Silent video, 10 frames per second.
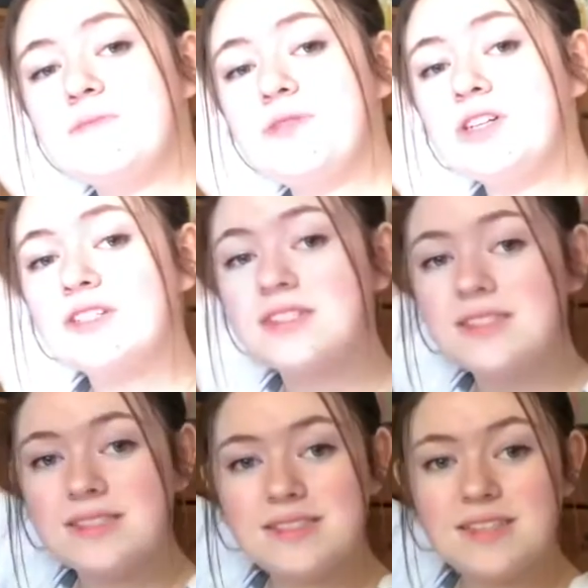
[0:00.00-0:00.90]

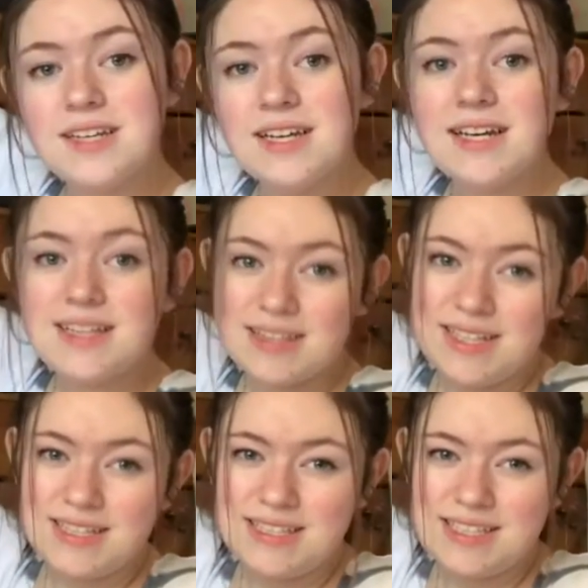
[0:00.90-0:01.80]
books
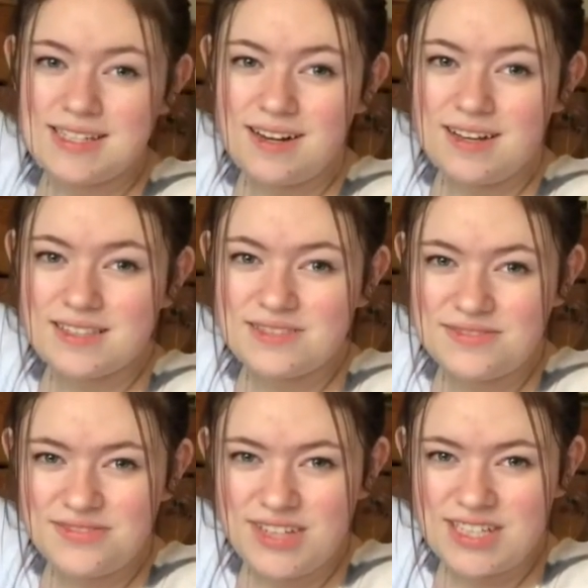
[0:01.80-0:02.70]
that did not
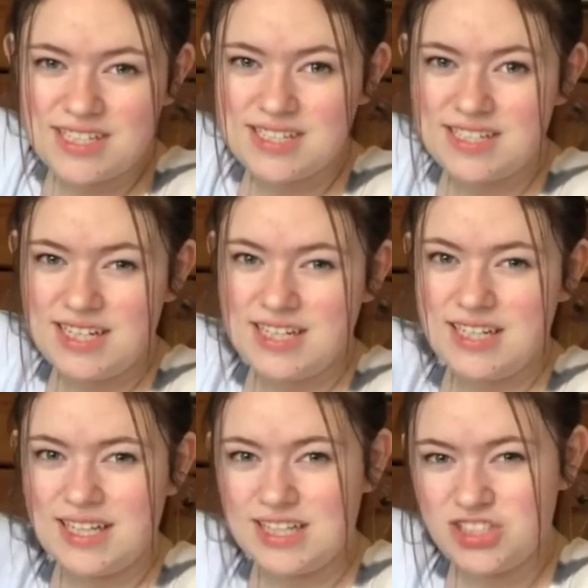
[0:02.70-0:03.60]
fit
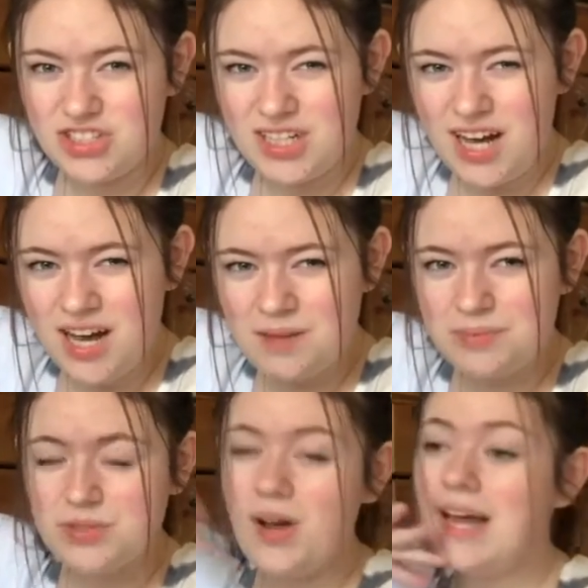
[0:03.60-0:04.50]
standing like straight up,
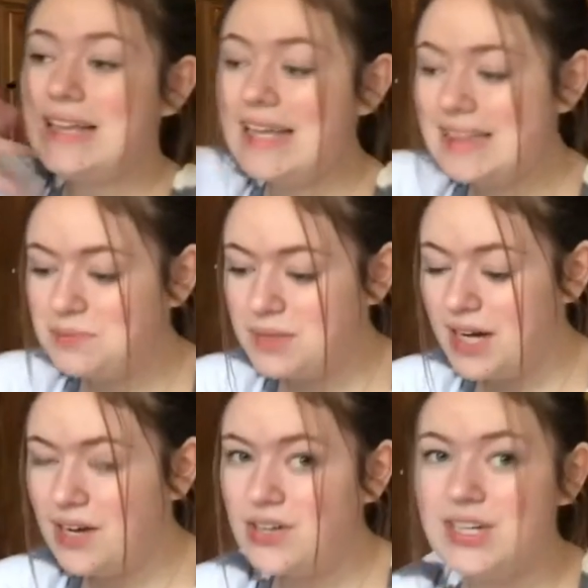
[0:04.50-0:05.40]
so I laid them
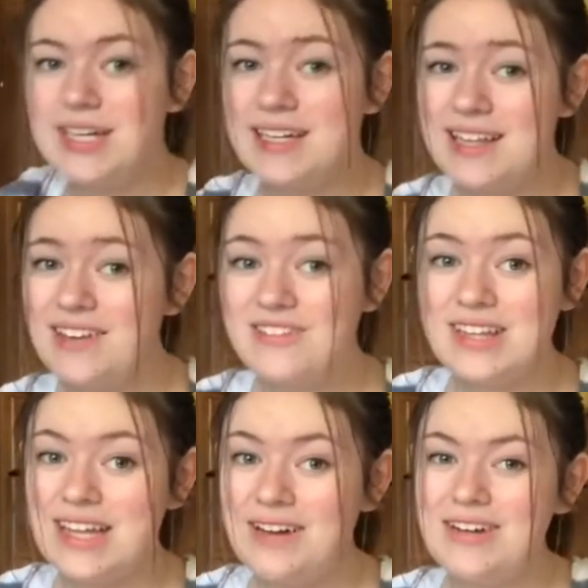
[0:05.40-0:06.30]
down and they
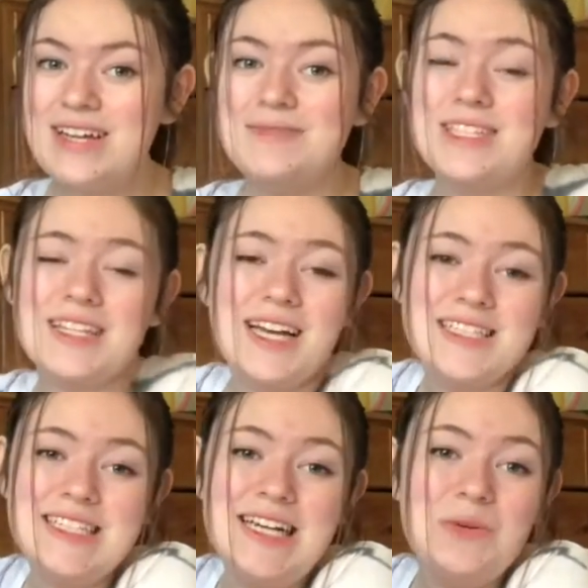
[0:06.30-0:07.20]
fit that way because I
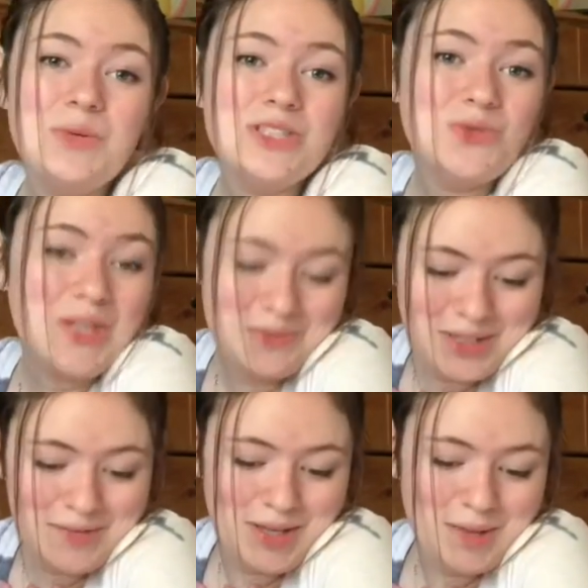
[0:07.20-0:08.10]
did not want to get rid
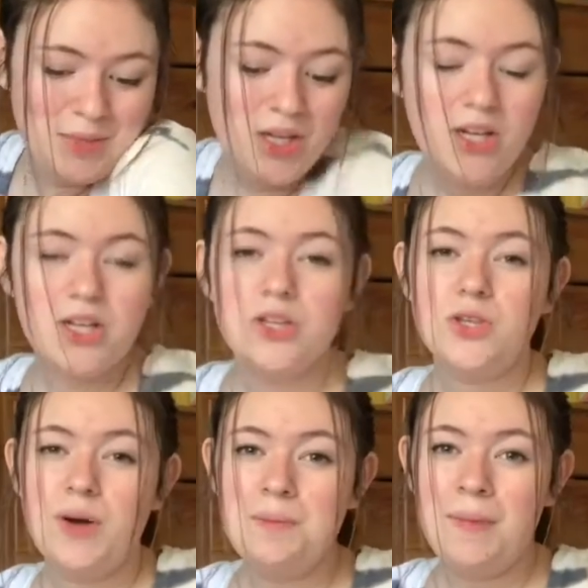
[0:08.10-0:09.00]
of them,
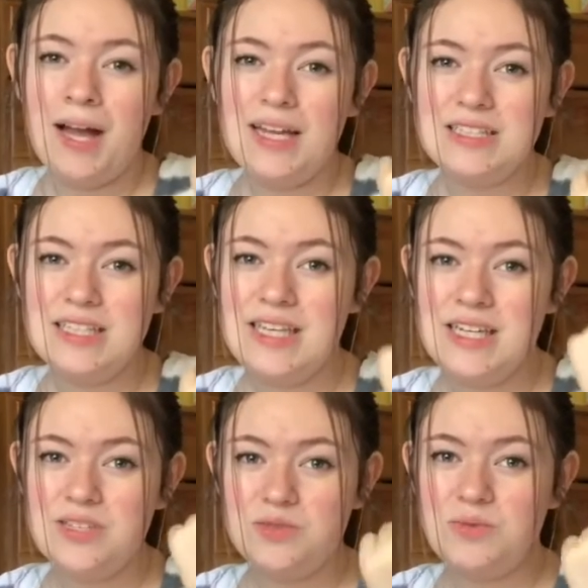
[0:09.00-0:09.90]
though I might
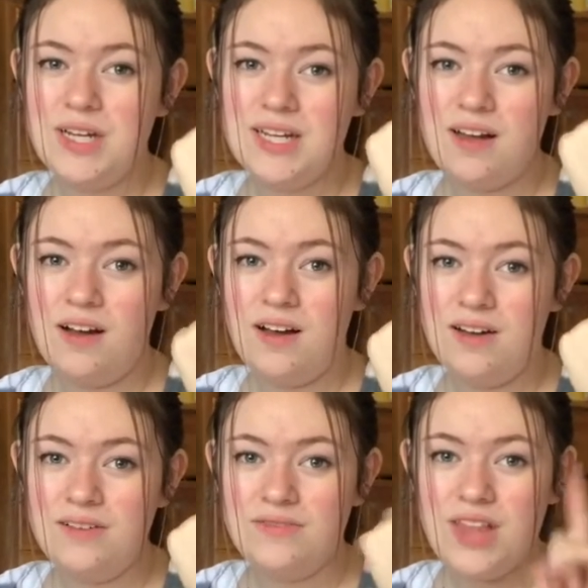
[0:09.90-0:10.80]
get rid
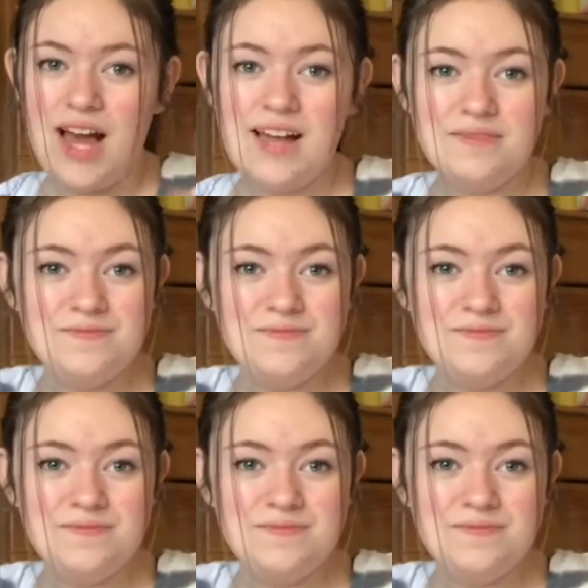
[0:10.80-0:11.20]
of that